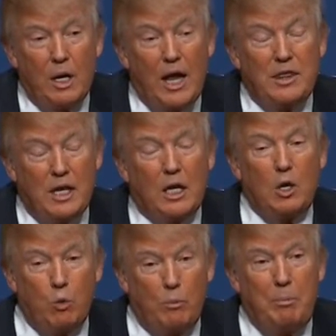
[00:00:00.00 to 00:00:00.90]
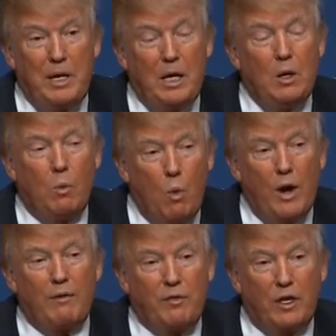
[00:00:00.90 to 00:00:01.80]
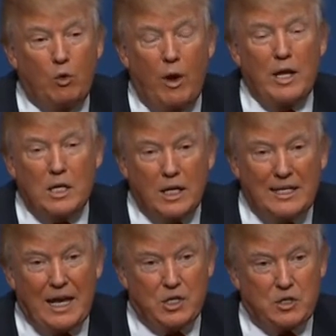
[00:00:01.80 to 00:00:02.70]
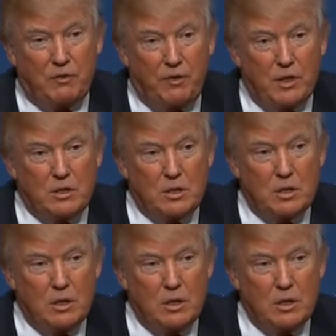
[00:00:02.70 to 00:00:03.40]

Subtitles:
I think it will be one of the great catastrophes.